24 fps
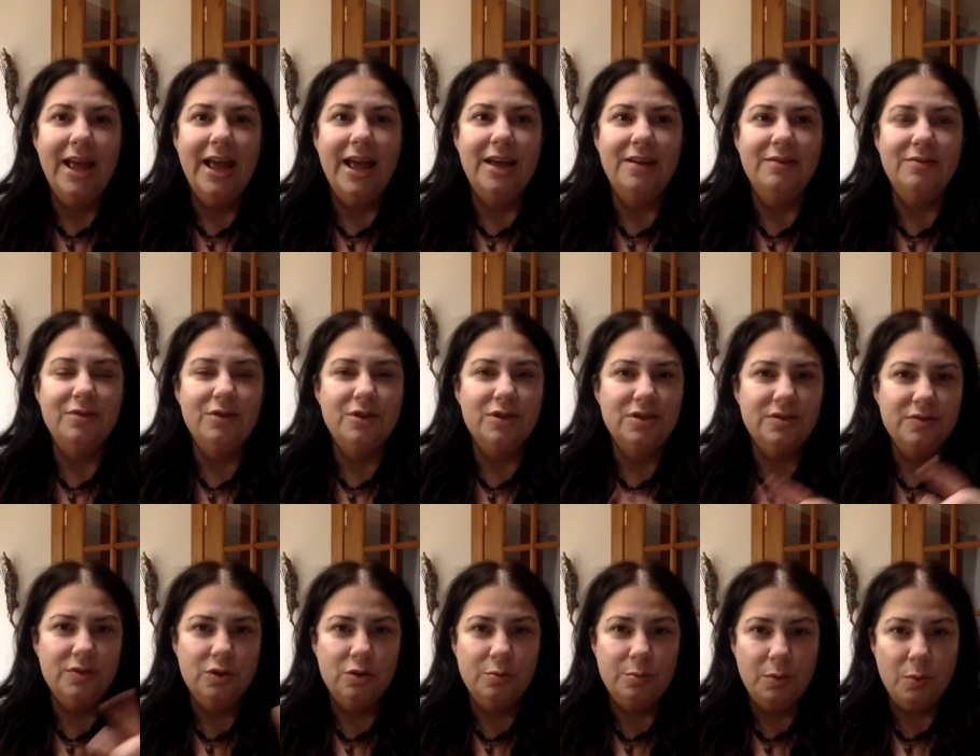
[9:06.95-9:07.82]
And for those
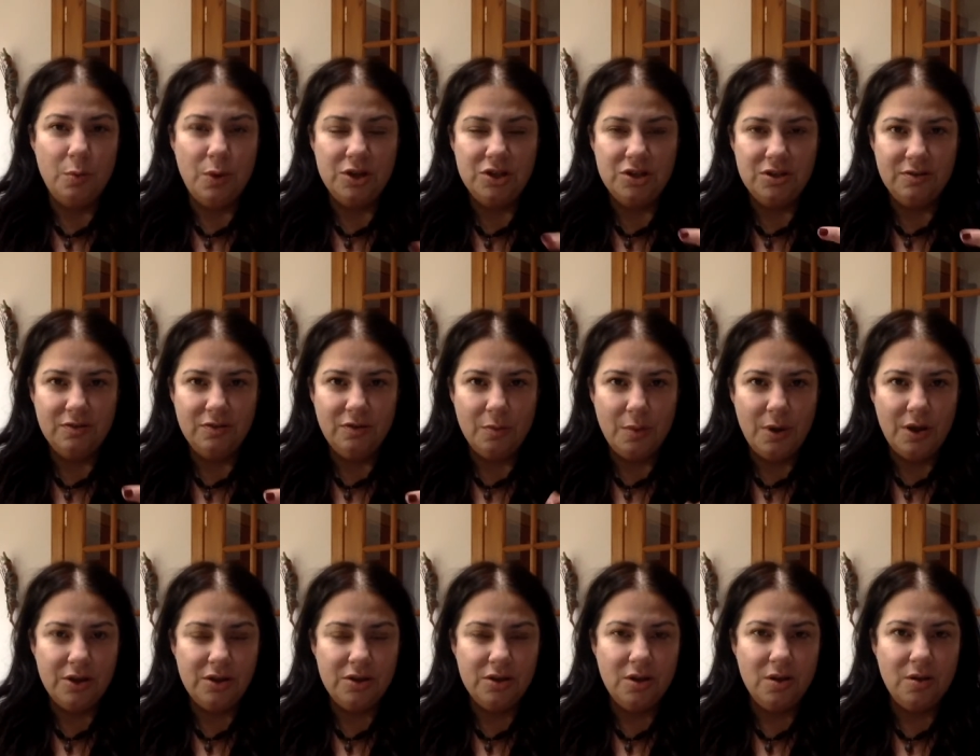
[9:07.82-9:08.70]
of you who've been watching for a
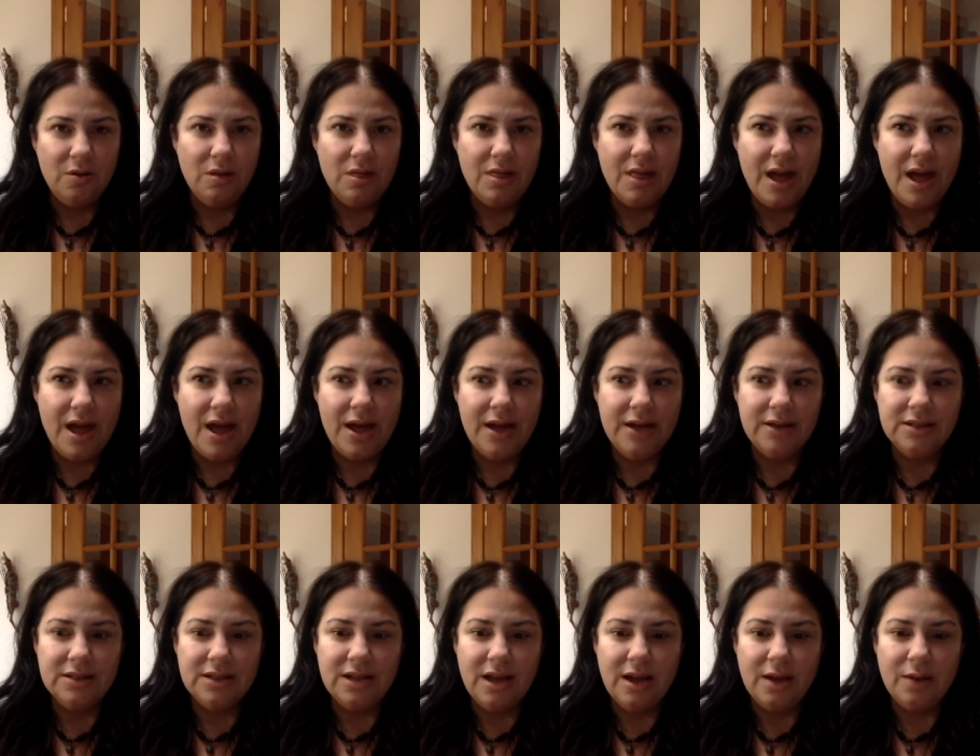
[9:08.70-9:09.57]
while, you know
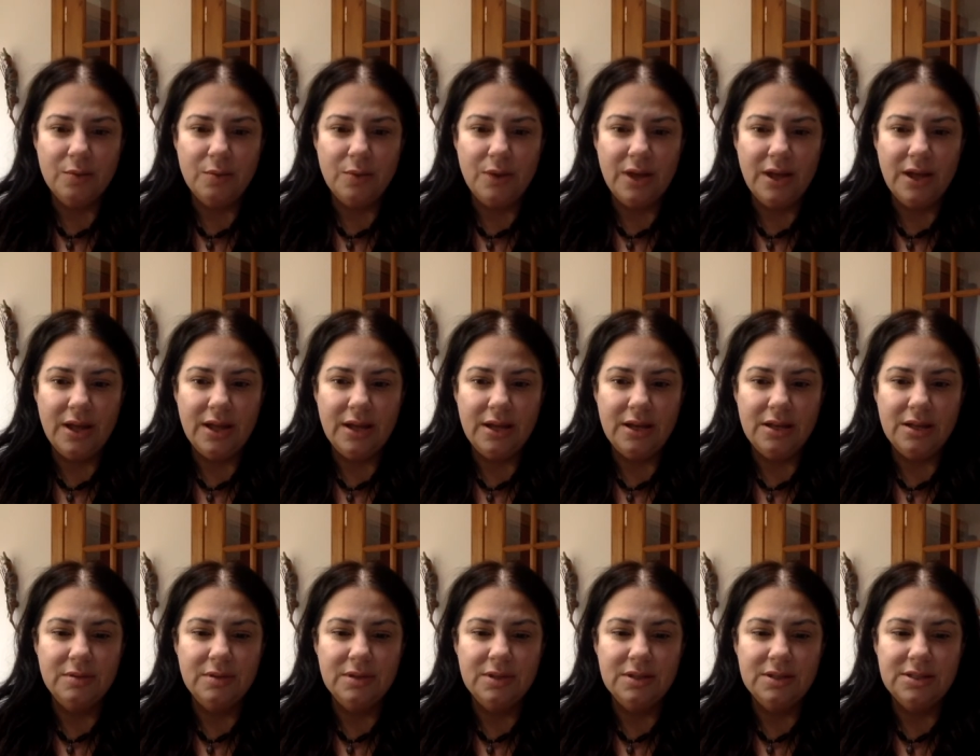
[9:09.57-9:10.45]
that I
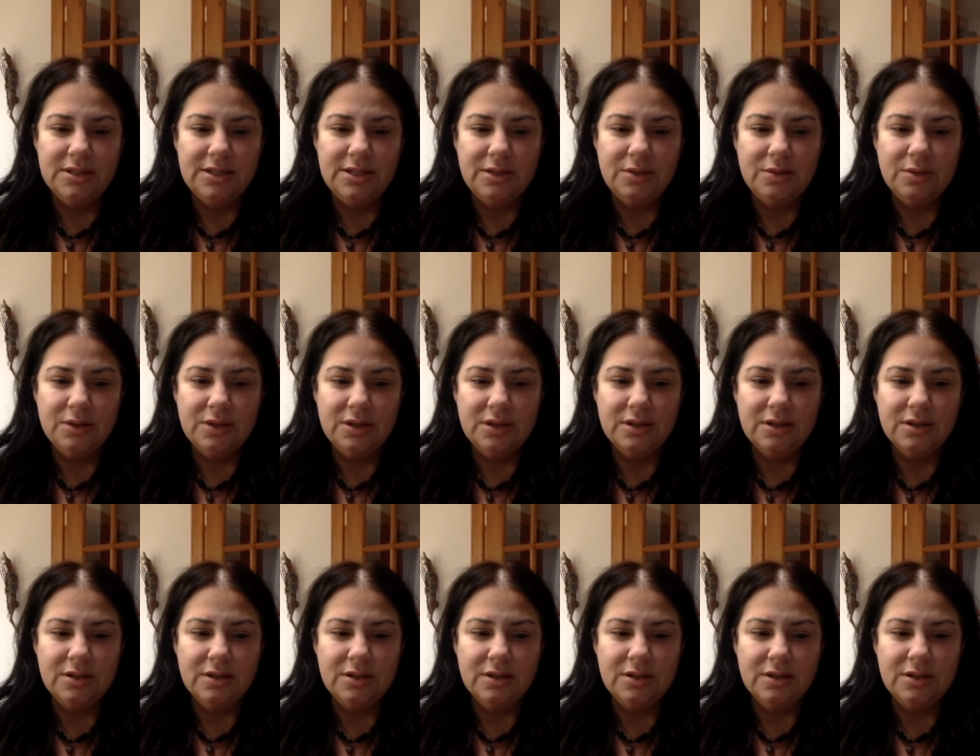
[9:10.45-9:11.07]
read The Secret,